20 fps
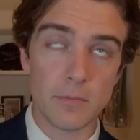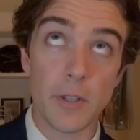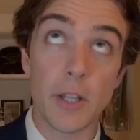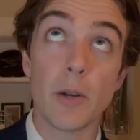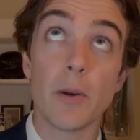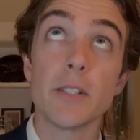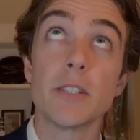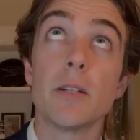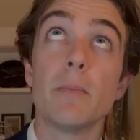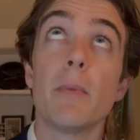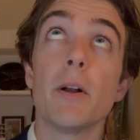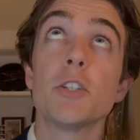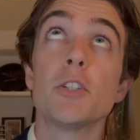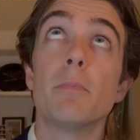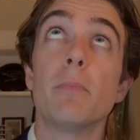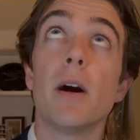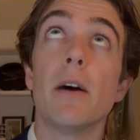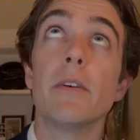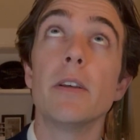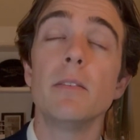There isn't much
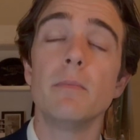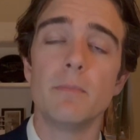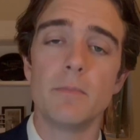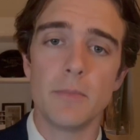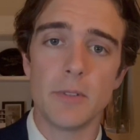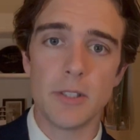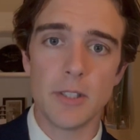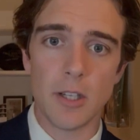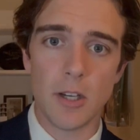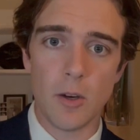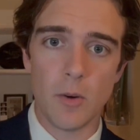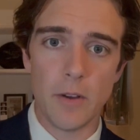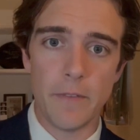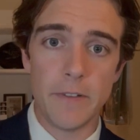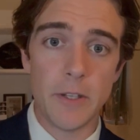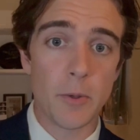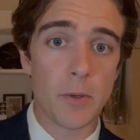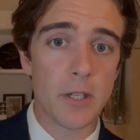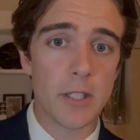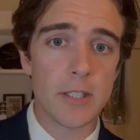above it, so if
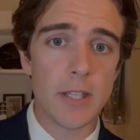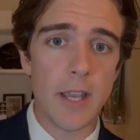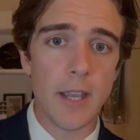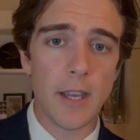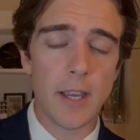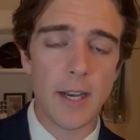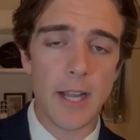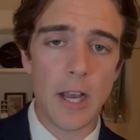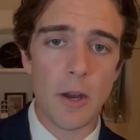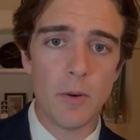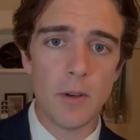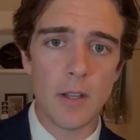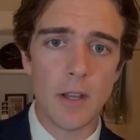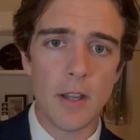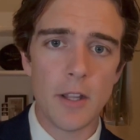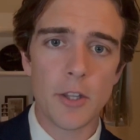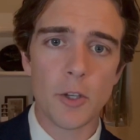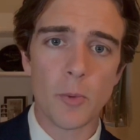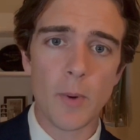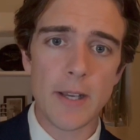you were to take it out,
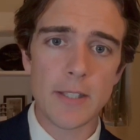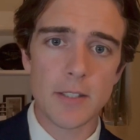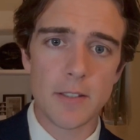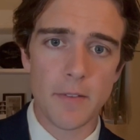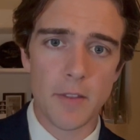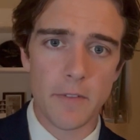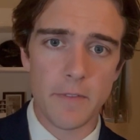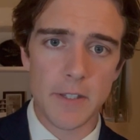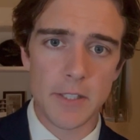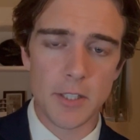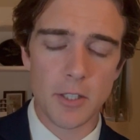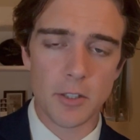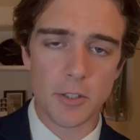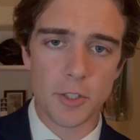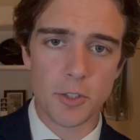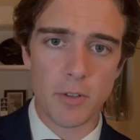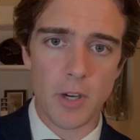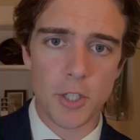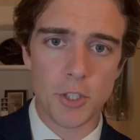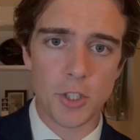the rest of the physical
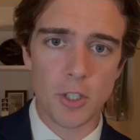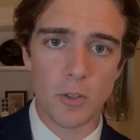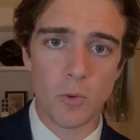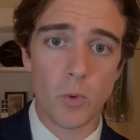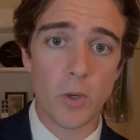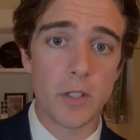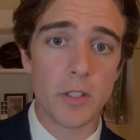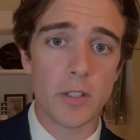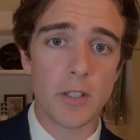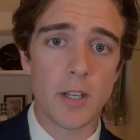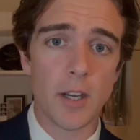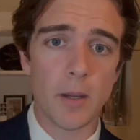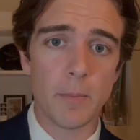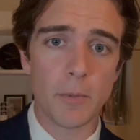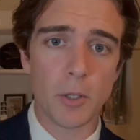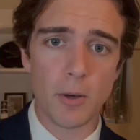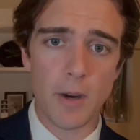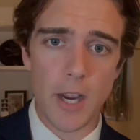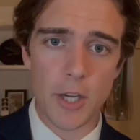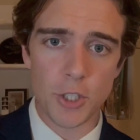structure wouldn't come
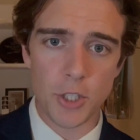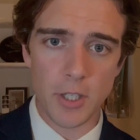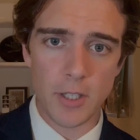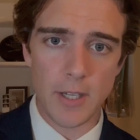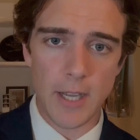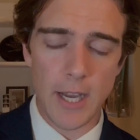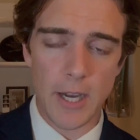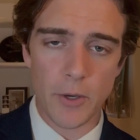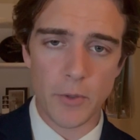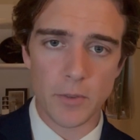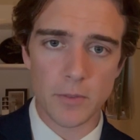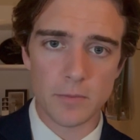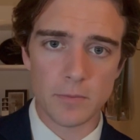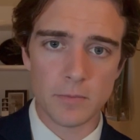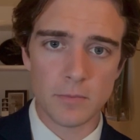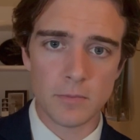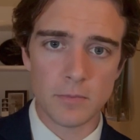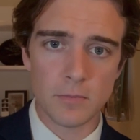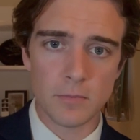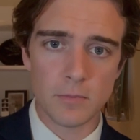crashing down.
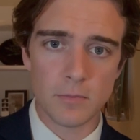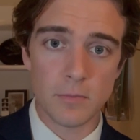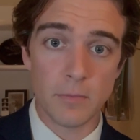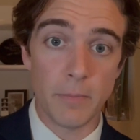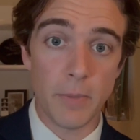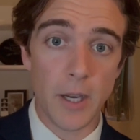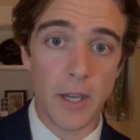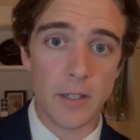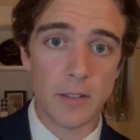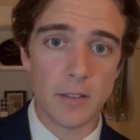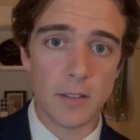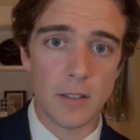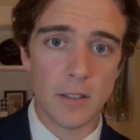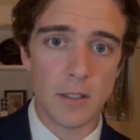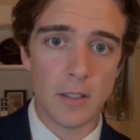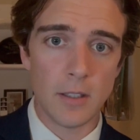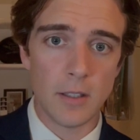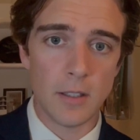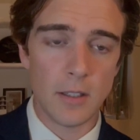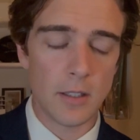But
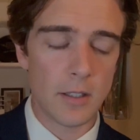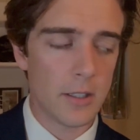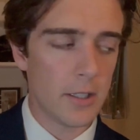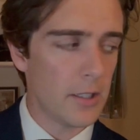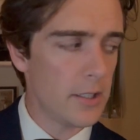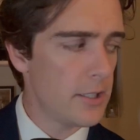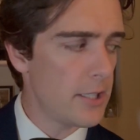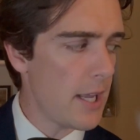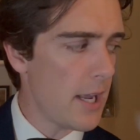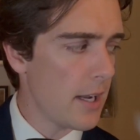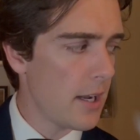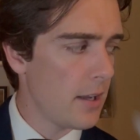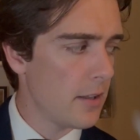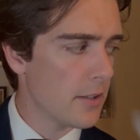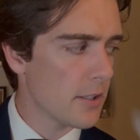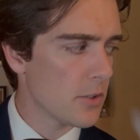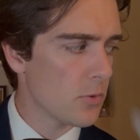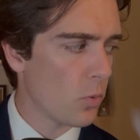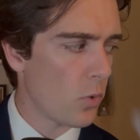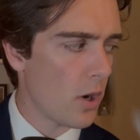could taking
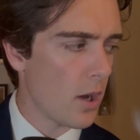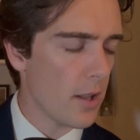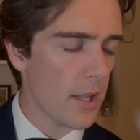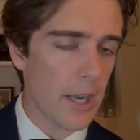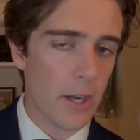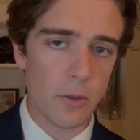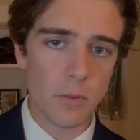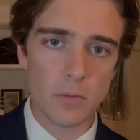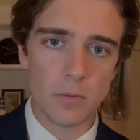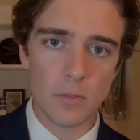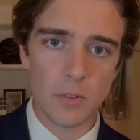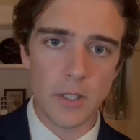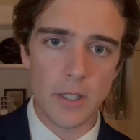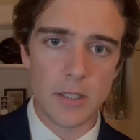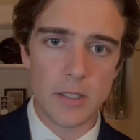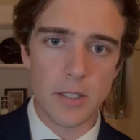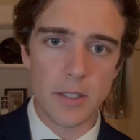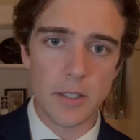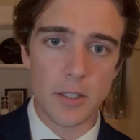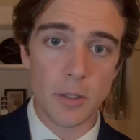this wall out
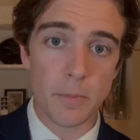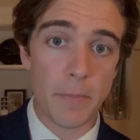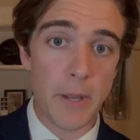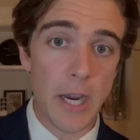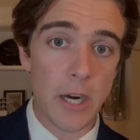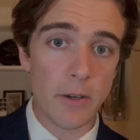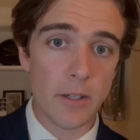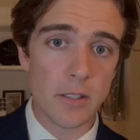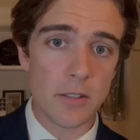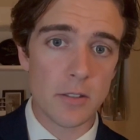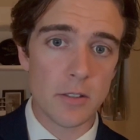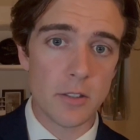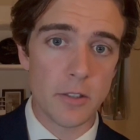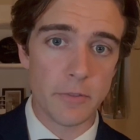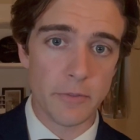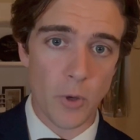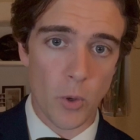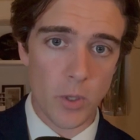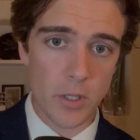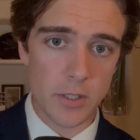lead to your parents'
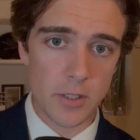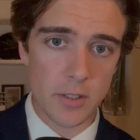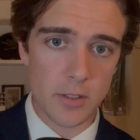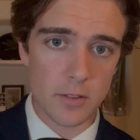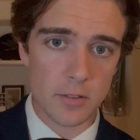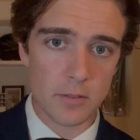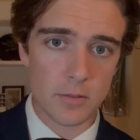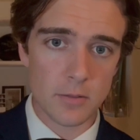divorce?